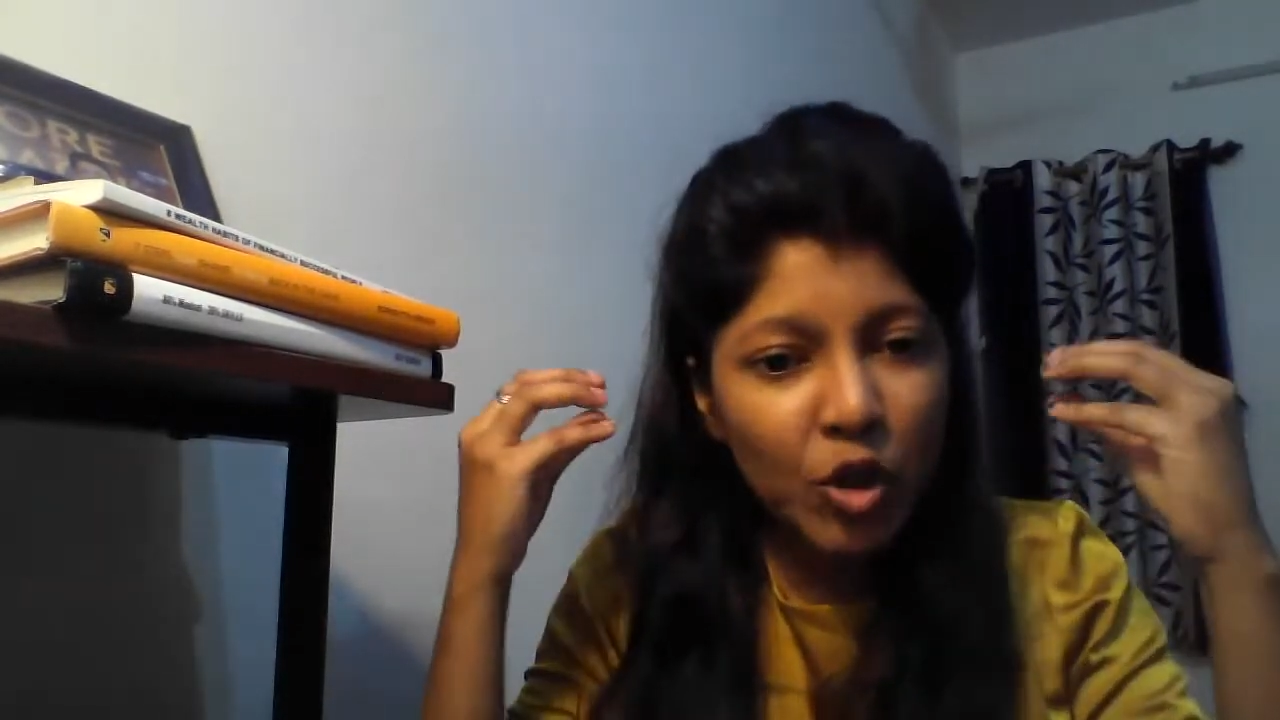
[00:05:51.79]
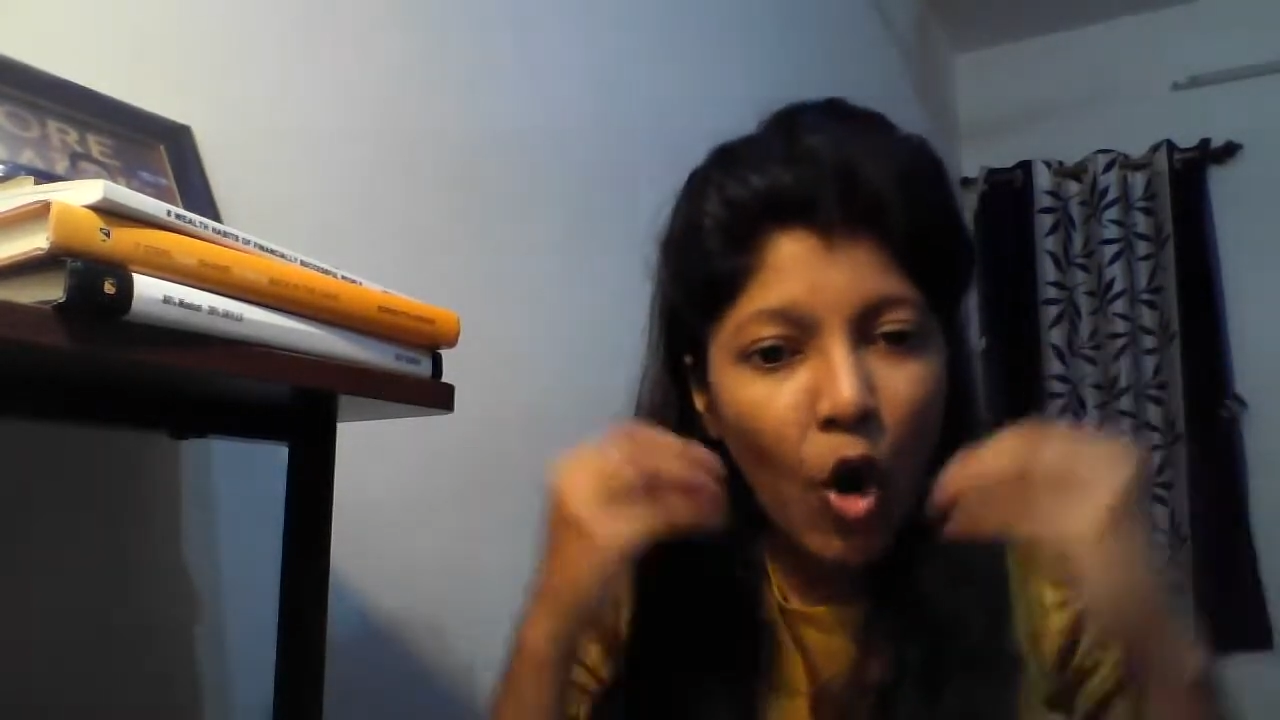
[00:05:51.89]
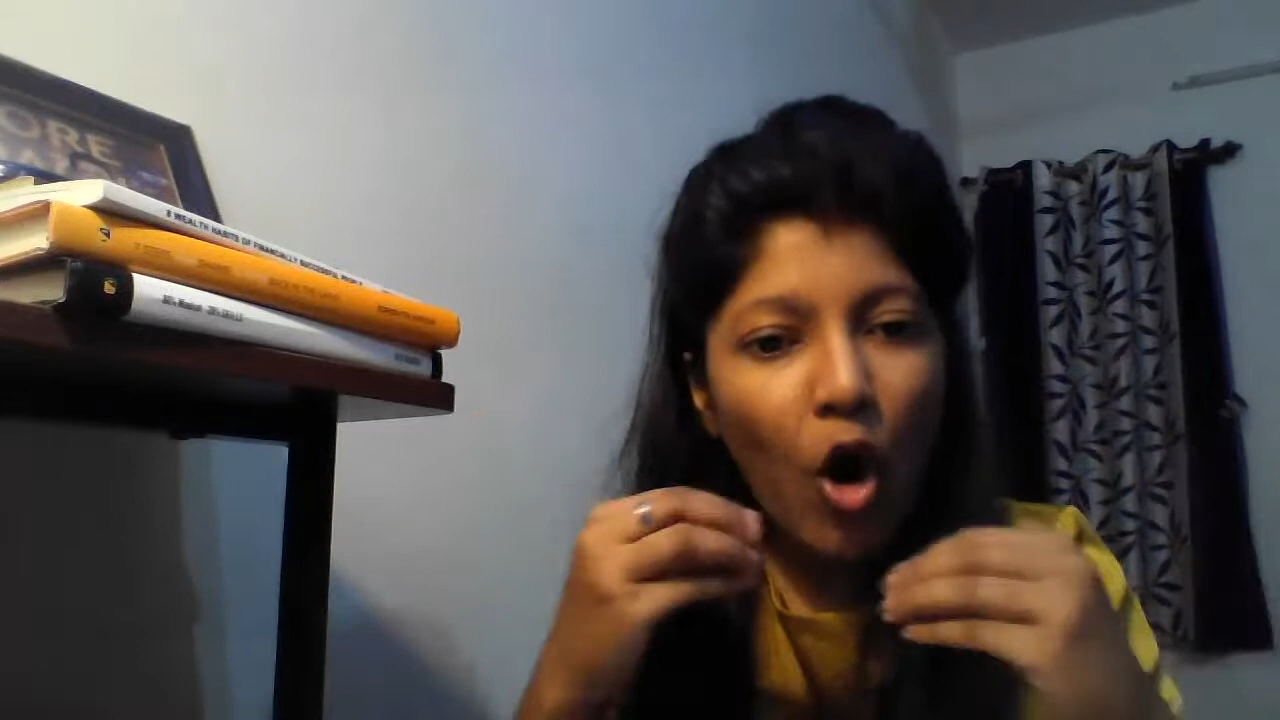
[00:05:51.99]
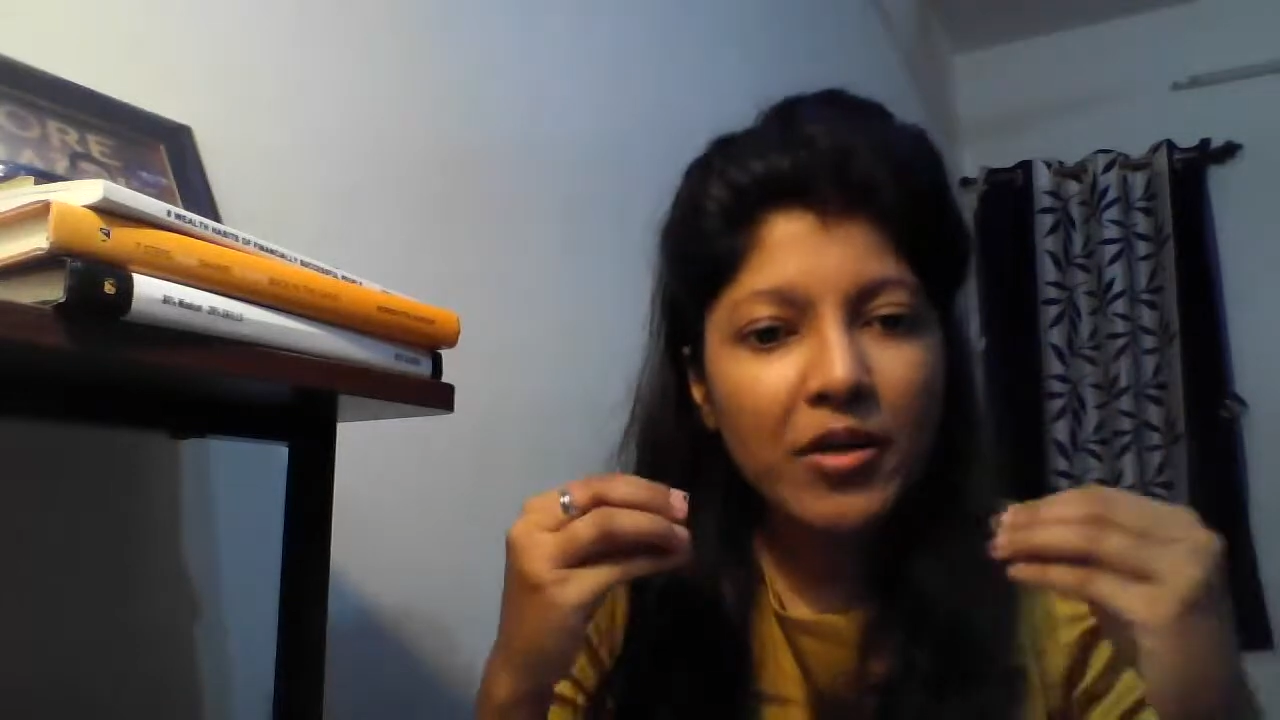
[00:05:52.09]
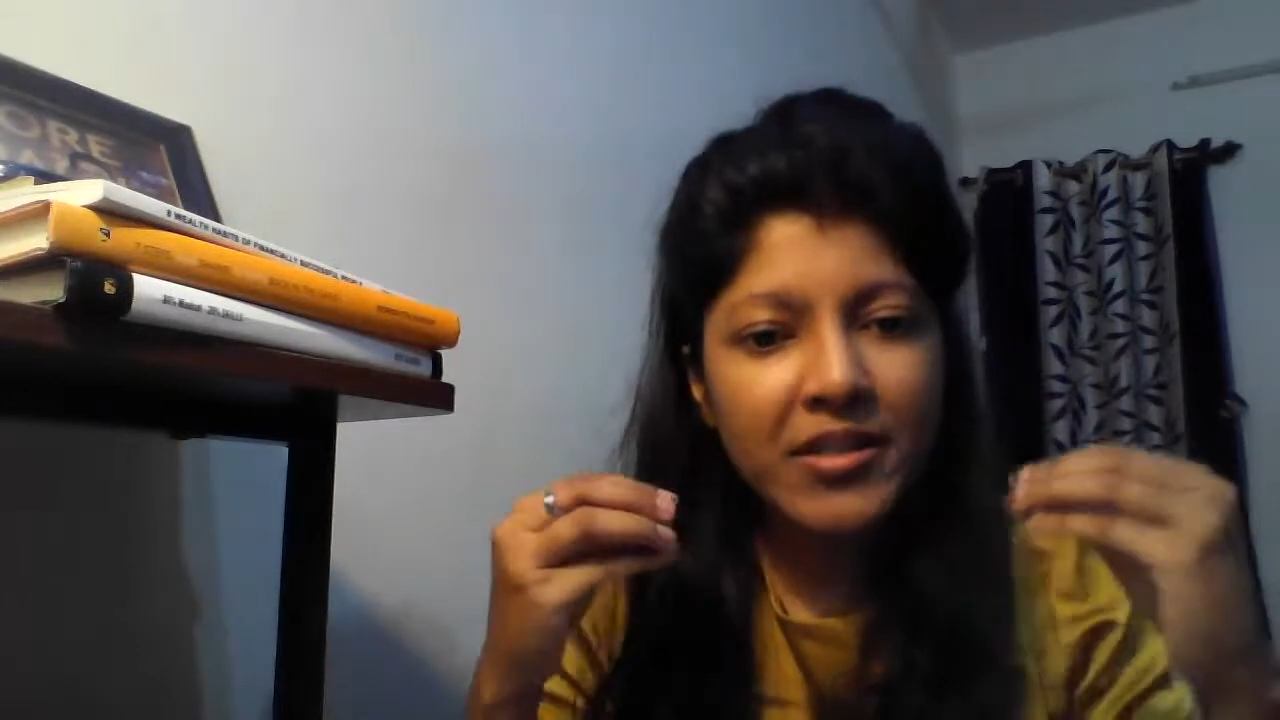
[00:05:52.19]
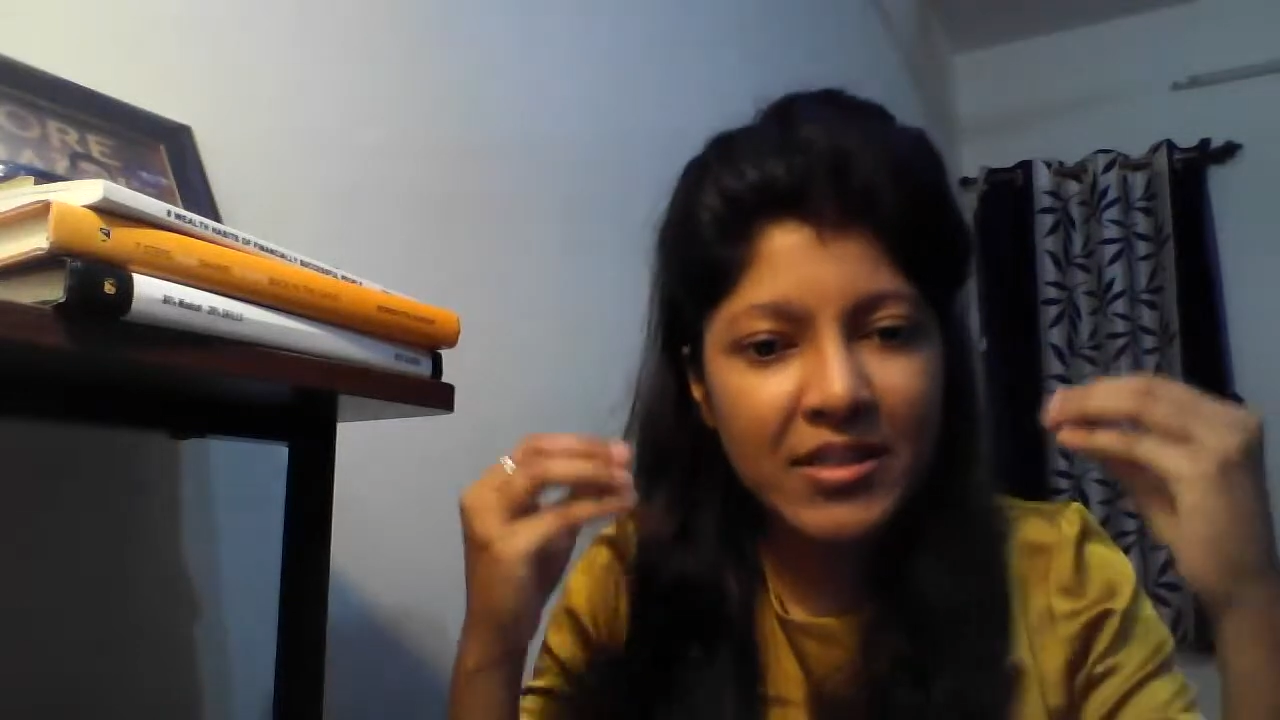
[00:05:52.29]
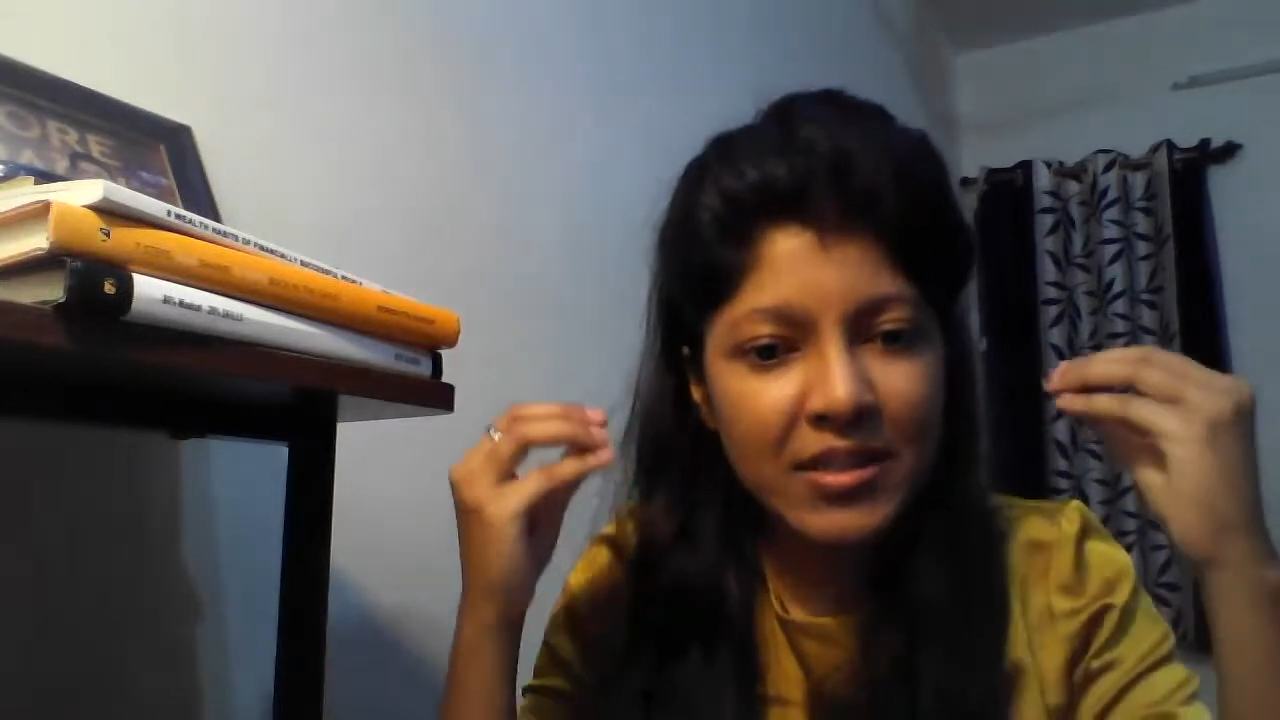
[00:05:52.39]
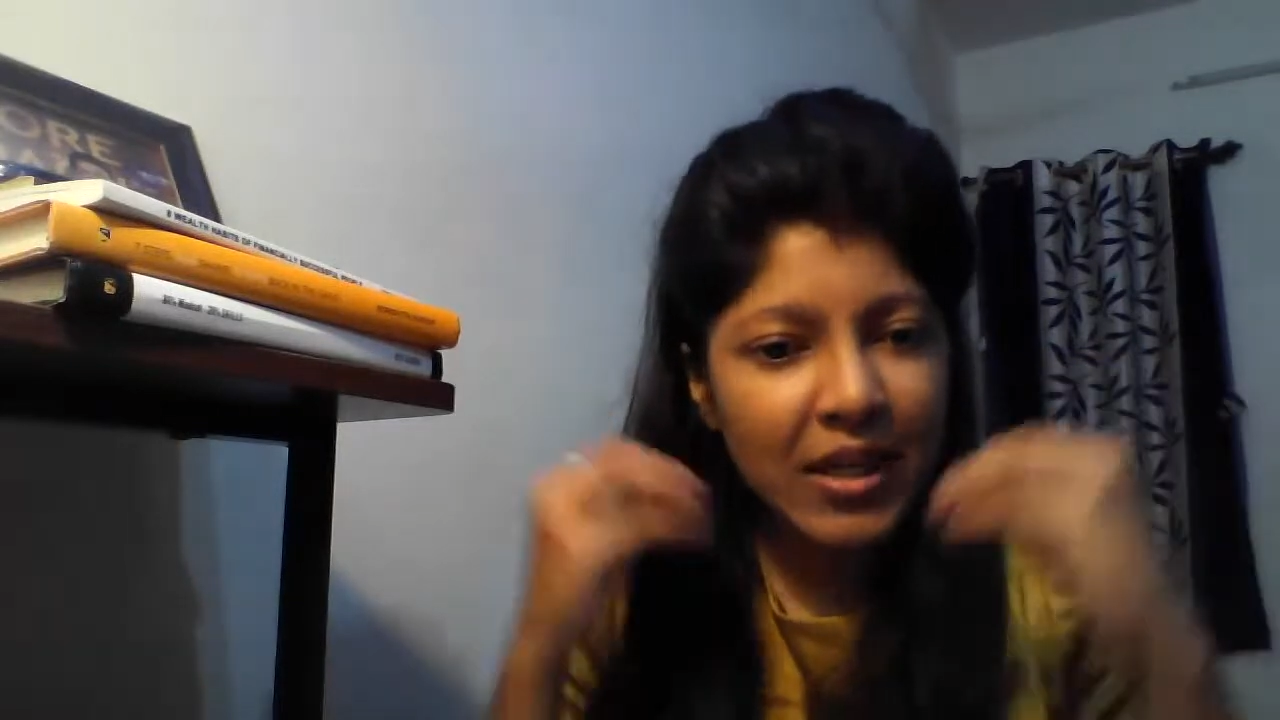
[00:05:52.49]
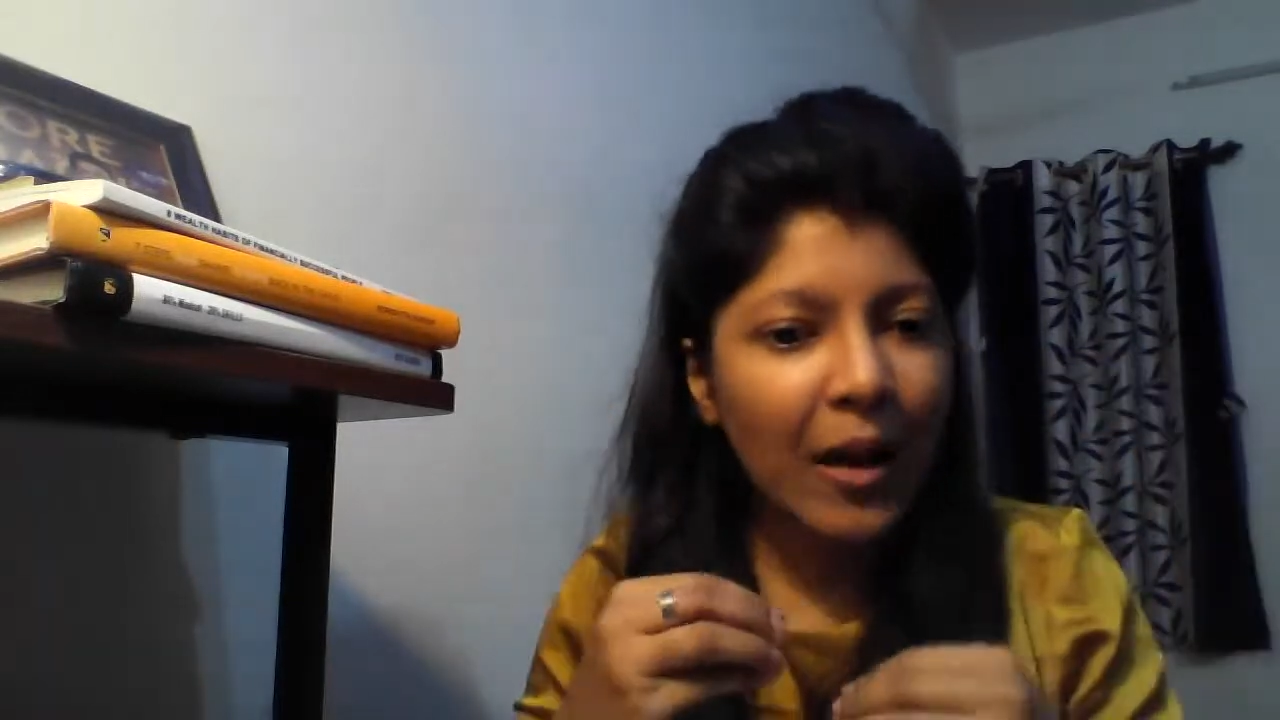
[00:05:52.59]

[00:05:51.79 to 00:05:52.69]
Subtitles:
thoughts